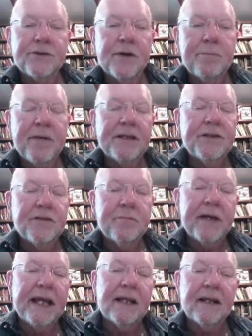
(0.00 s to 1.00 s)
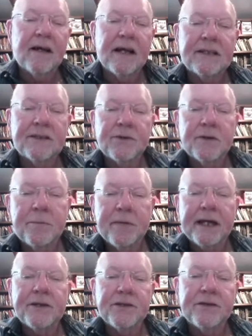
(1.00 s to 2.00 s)
or a bunch of pink lines, or the
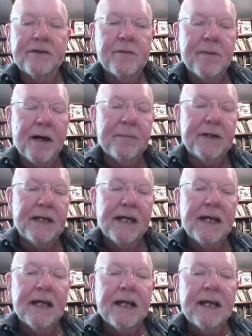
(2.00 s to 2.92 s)
picture of a puppy.